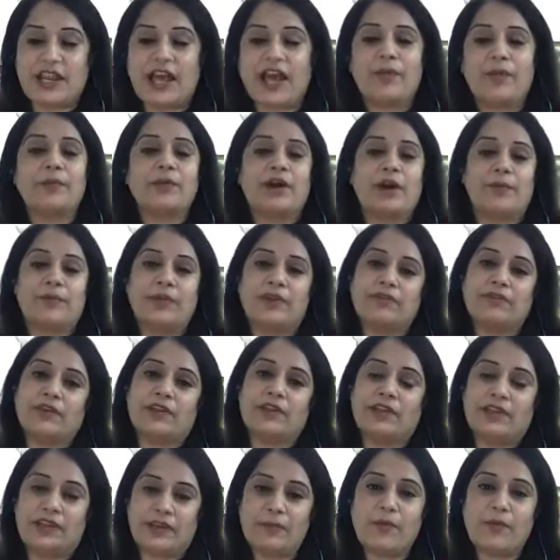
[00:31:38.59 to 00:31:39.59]
I am coming
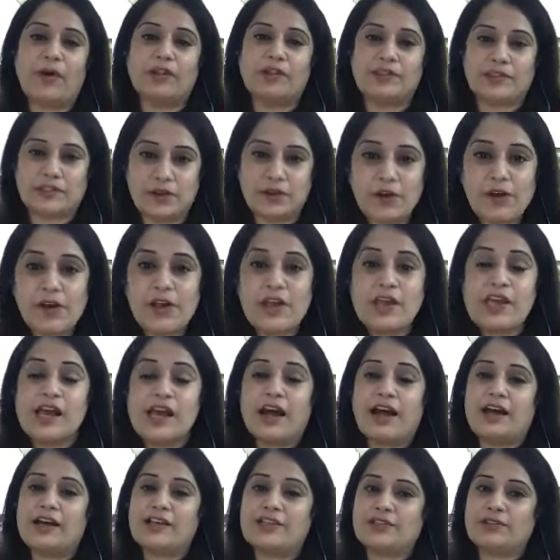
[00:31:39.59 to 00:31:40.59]
with him also,
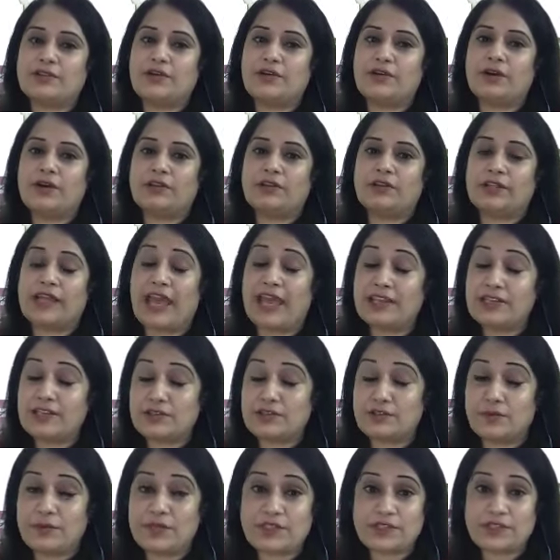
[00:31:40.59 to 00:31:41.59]
uh, so thanks
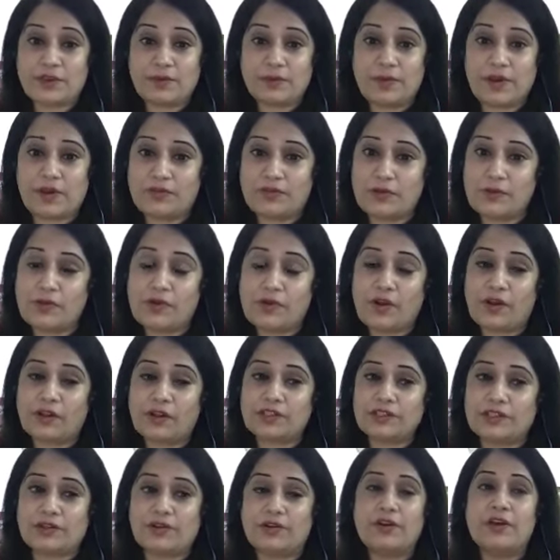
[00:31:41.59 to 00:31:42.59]
to Mister Bhavnoor
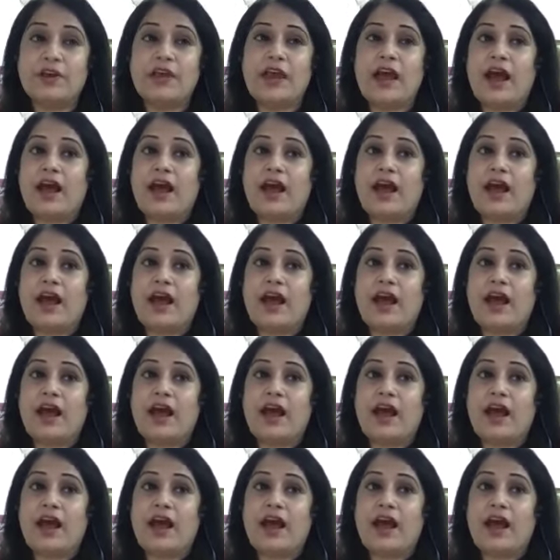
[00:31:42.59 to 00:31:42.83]
also.